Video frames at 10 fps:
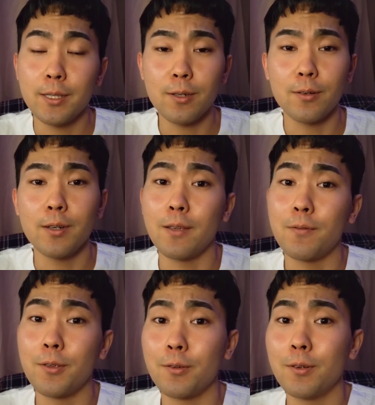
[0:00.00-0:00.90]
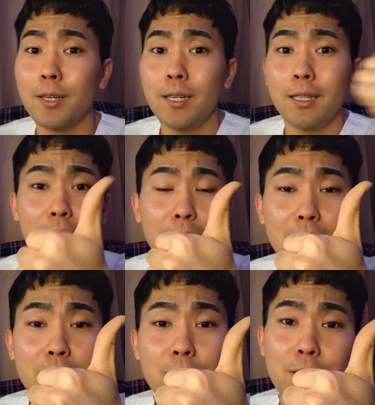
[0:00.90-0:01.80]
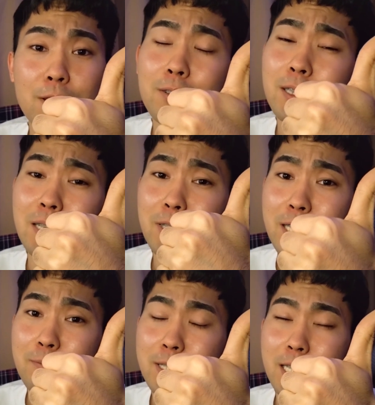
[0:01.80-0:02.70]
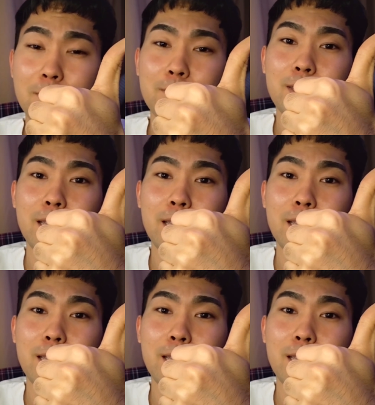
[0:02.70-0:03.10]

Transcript: So if you like this video, leave a thumbs up,